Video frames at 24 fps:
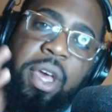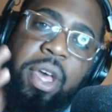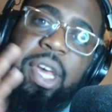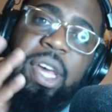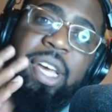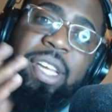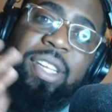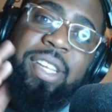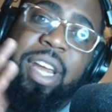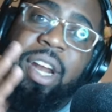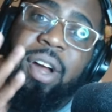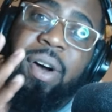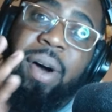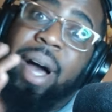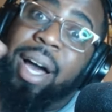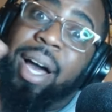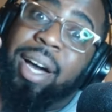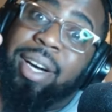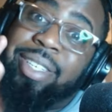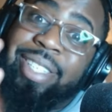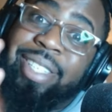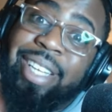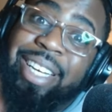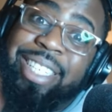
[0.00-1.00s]
is that
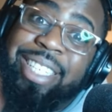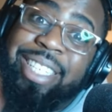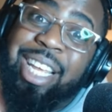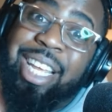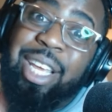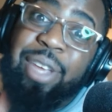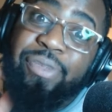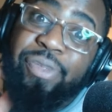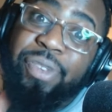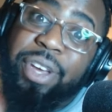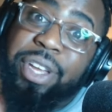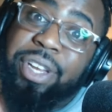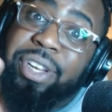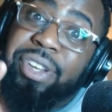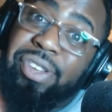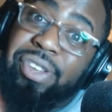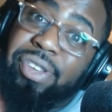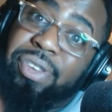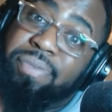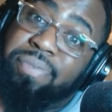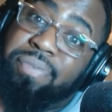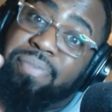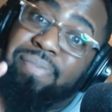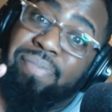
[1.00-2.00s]
Ohio State's
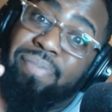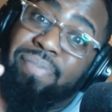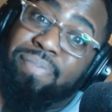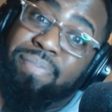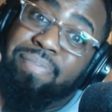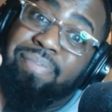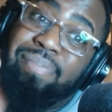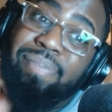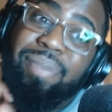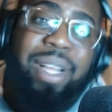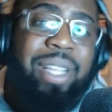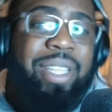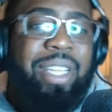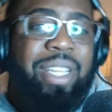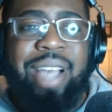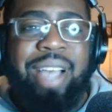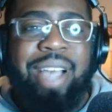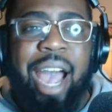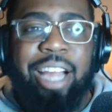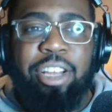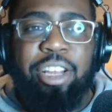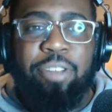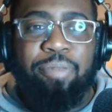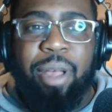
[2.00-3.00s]
defense, let these
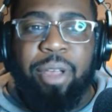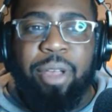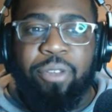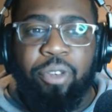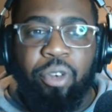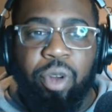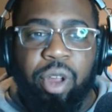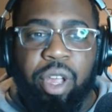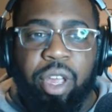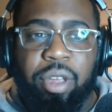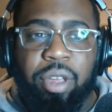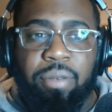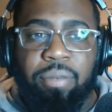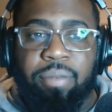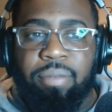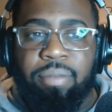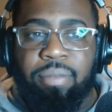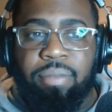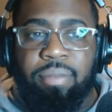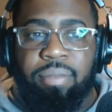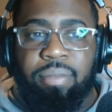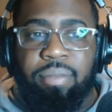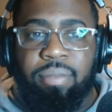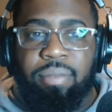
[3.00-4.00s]
guys just play free.
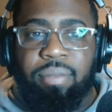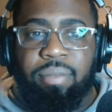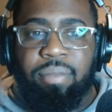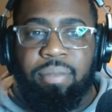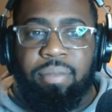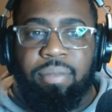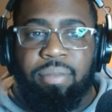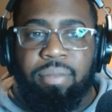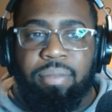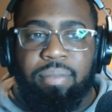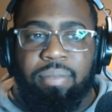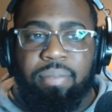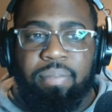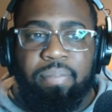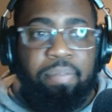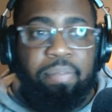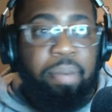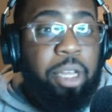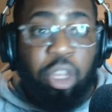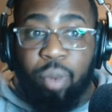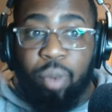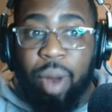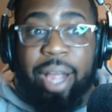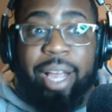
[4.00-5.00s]

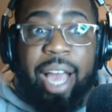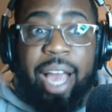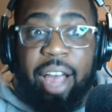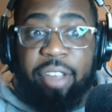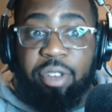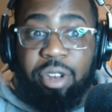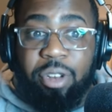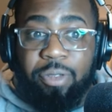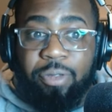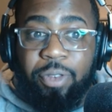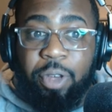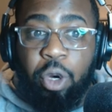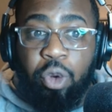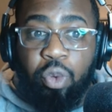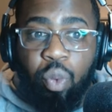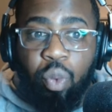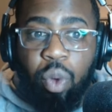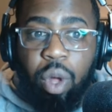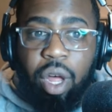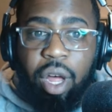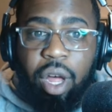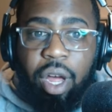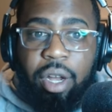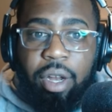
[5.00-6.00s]
Put the right guys on the field,
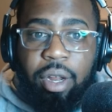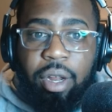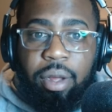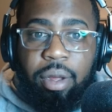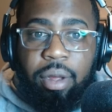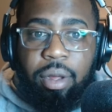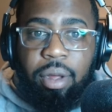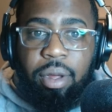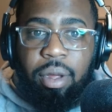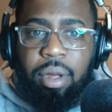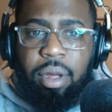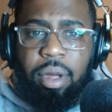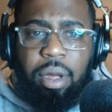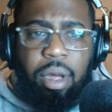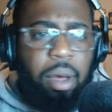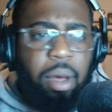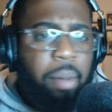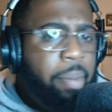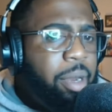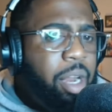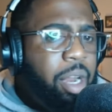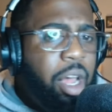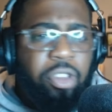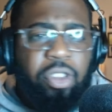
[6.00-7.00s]
one,
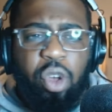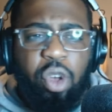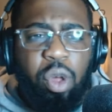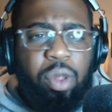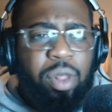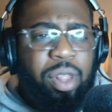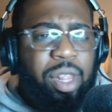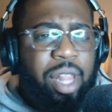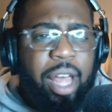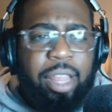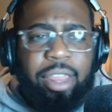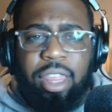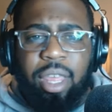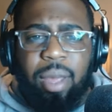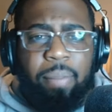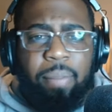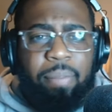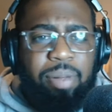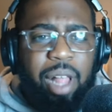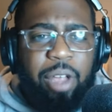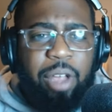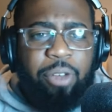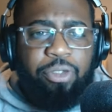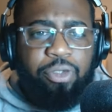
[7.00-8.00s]
but also let them
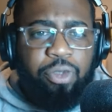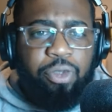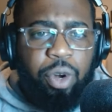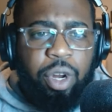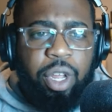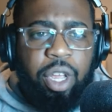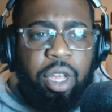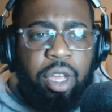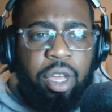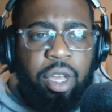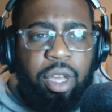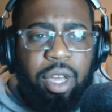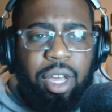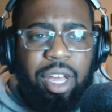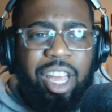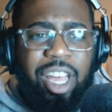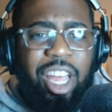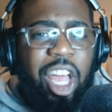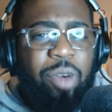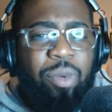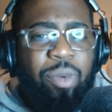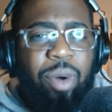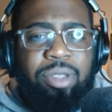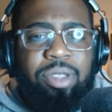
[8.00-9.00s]
play free.
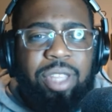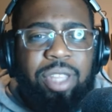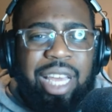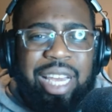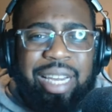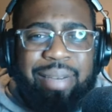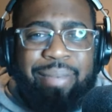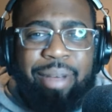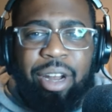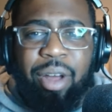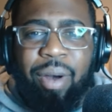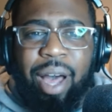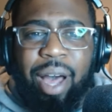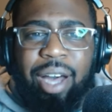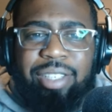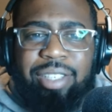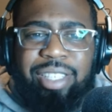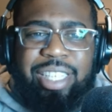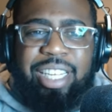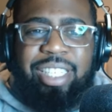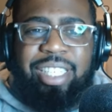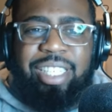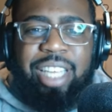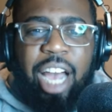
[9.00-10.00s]
And while thinking about Ohio
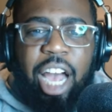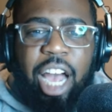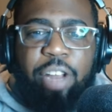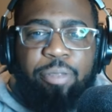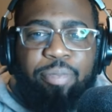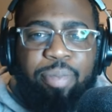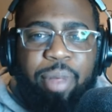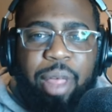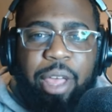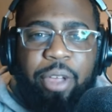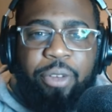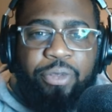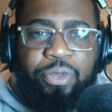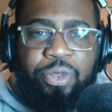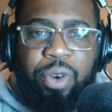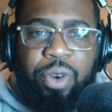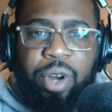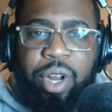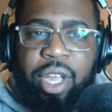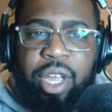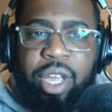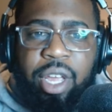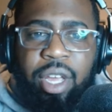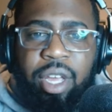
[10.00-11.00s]
State's guys playing
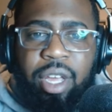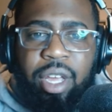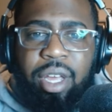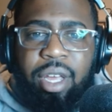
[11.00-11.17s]
free,